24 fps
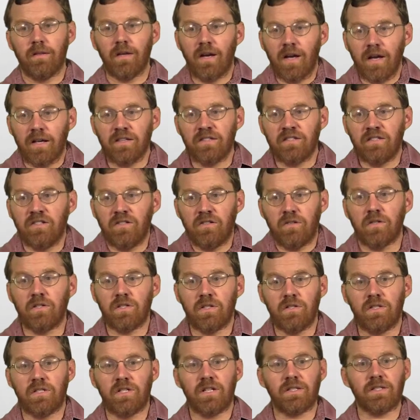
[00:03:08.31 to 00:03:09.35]
the
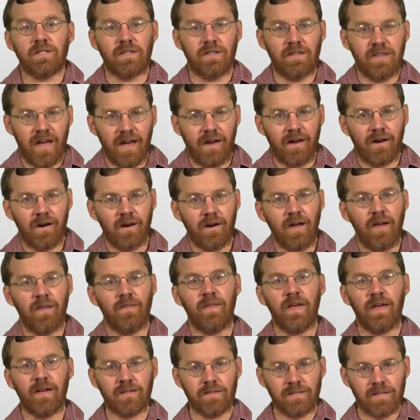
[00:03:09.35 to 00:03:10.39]
Constitution's just there
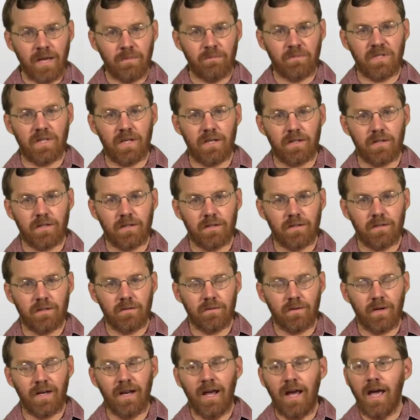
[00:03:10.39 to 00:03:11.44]
and they accept it,
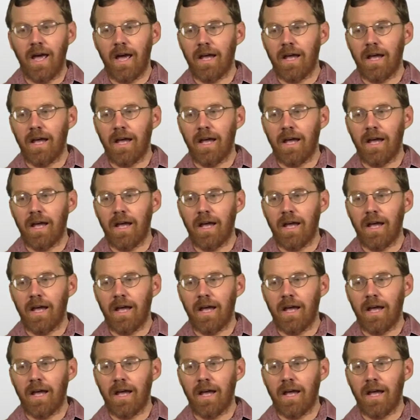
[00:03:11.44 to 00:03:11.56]
right?